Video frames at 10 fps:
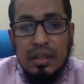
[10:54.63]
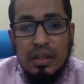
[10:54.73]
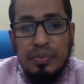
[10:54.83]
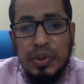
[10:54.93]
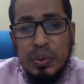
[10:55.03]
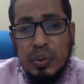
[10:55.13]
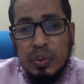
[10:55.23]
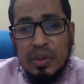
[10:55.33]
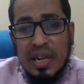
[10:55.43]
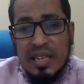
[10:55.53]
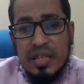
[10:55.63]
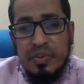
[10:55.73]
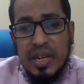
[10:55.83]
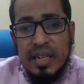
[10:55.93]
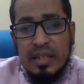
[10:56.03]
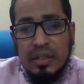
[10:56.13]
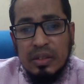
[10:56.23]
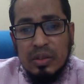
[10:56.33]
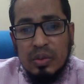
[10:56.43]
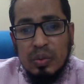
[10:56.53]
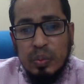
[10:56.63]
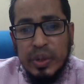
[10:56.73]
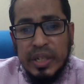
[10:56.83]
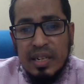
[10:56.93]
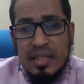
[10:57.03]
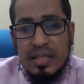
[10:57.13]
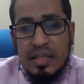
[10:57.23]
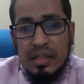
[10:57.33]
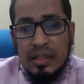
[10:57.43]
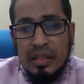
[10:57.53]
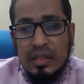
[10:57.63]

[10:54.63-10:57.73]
If you classify weakness